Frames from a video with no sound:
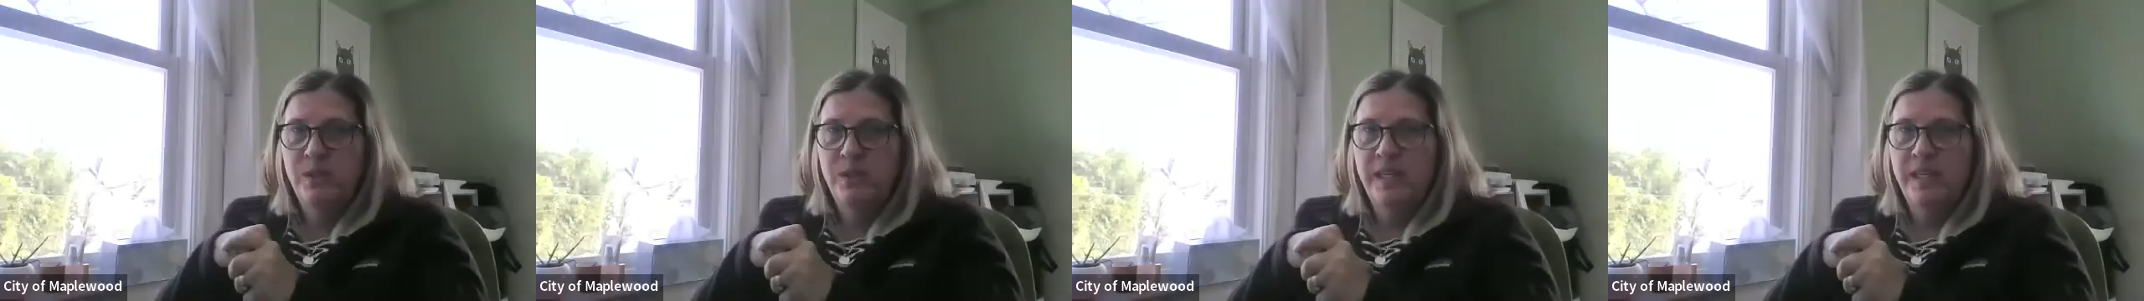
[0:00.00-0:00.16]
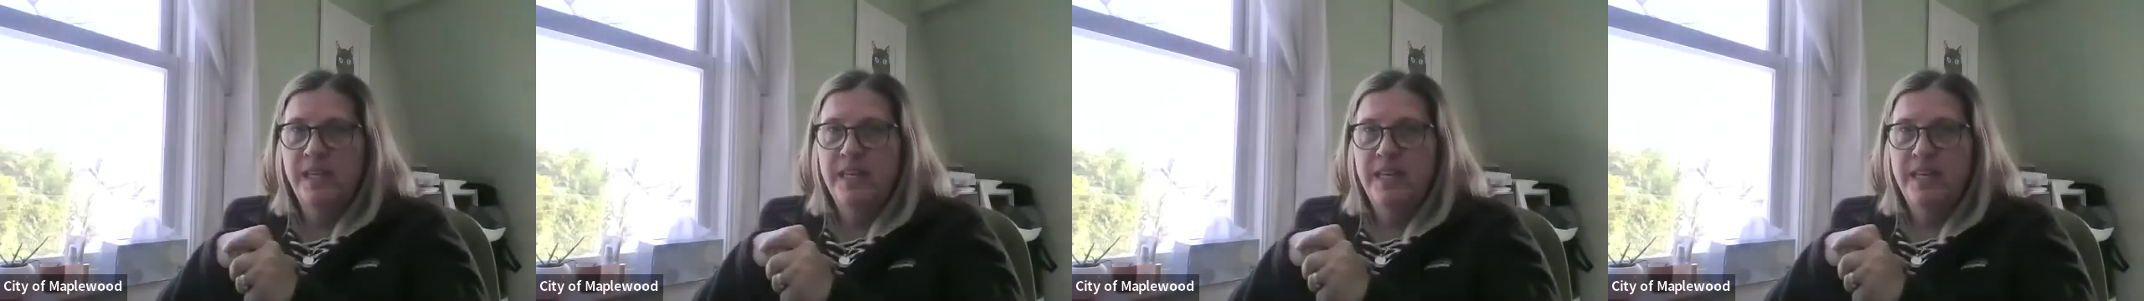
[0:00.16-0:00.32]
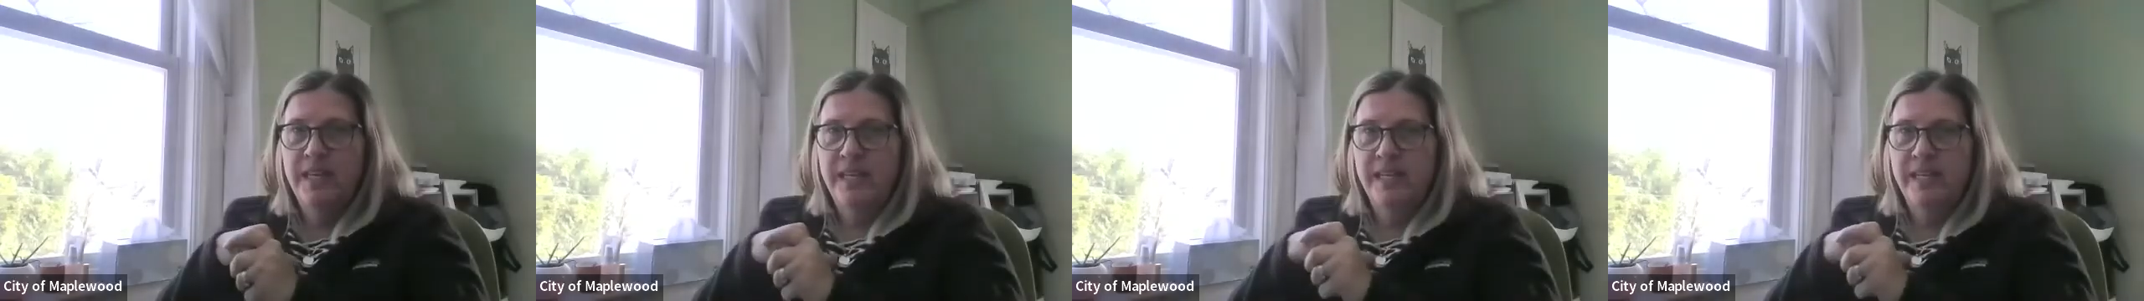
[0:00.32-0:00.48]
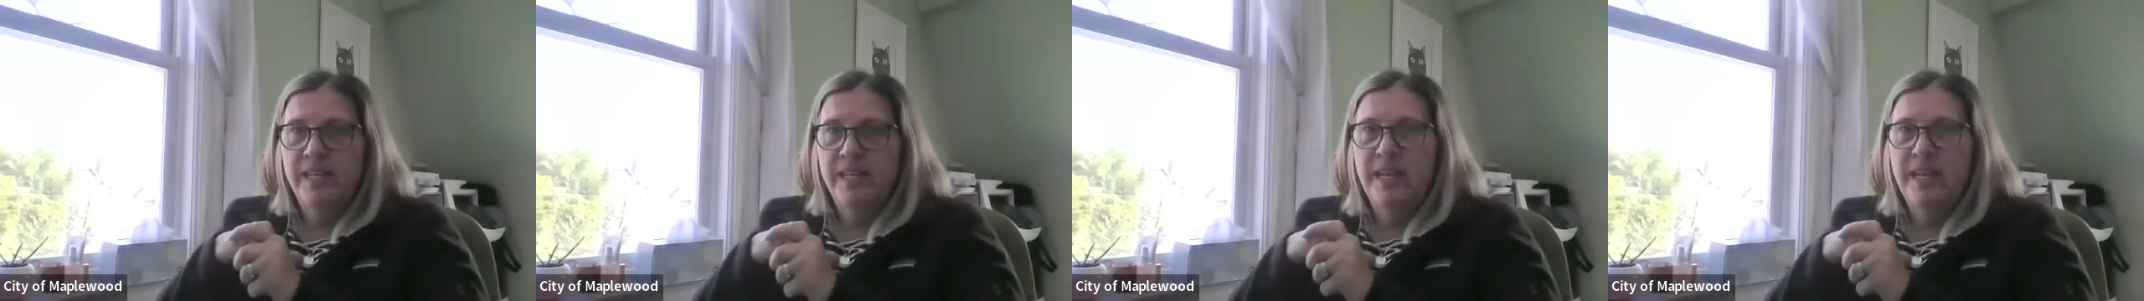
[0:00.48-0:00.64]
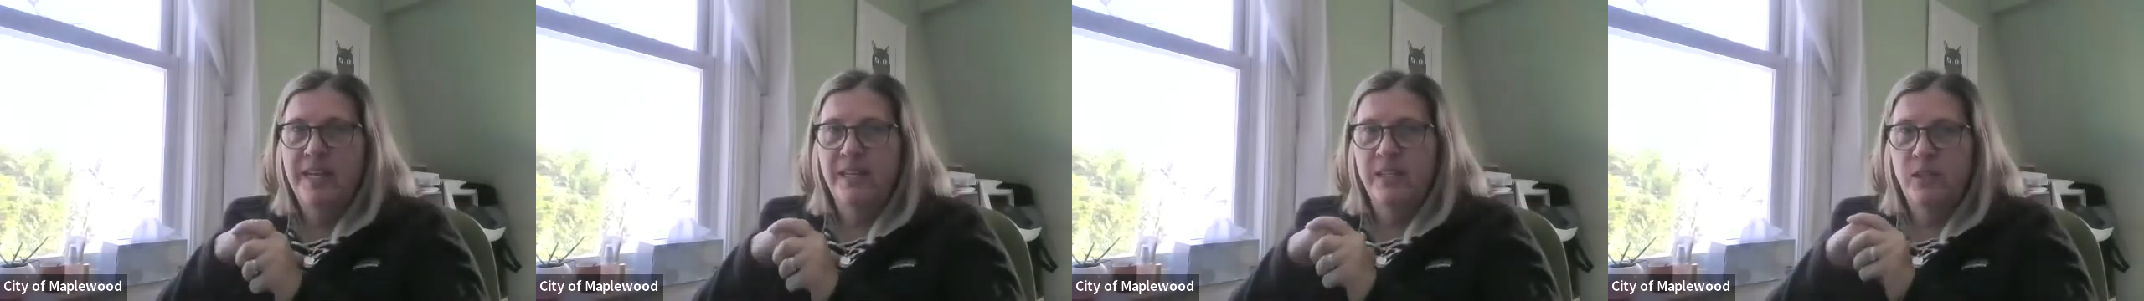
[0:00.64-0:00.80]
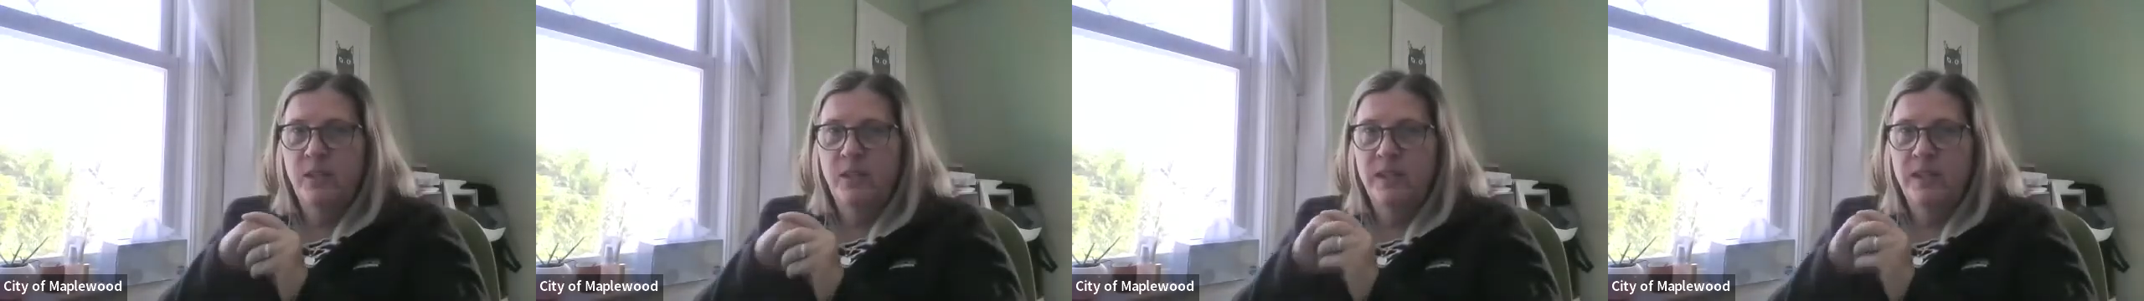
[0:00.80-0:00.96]
it again and
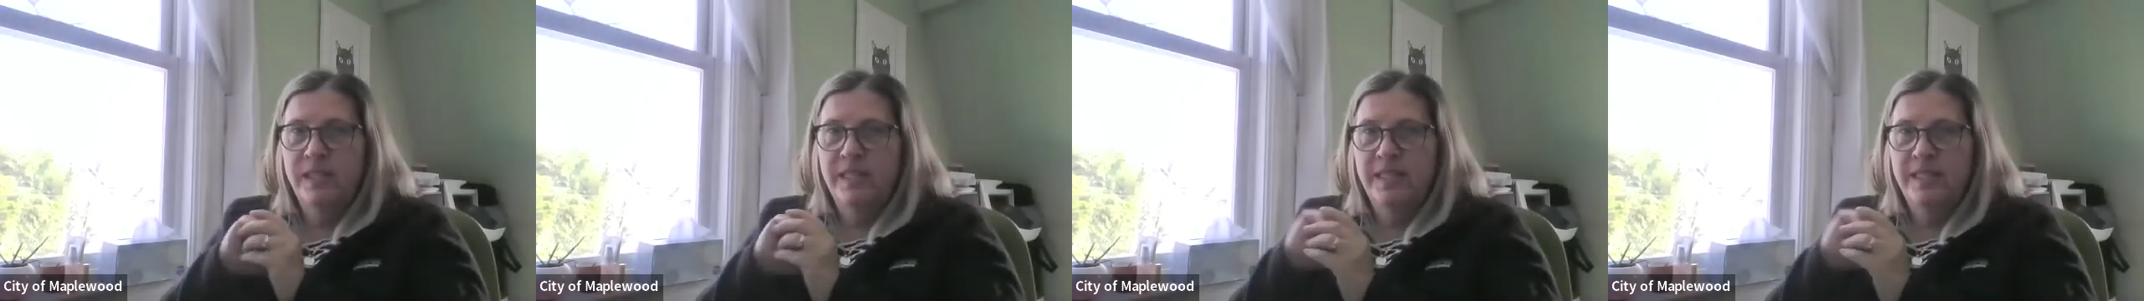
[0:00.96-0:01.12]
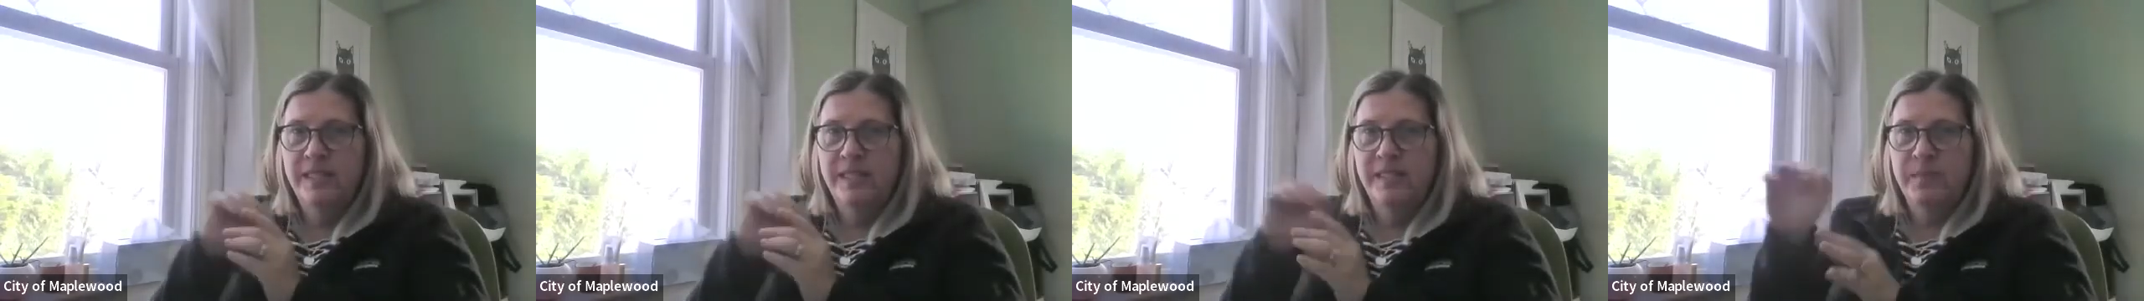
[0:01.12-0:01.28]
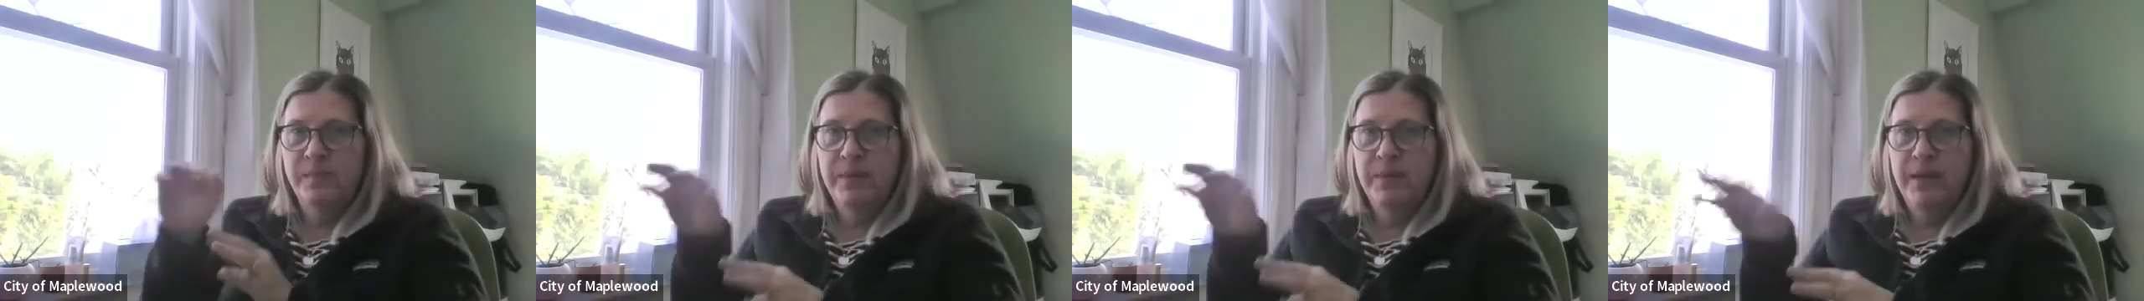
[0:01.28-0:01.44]
I'll utilize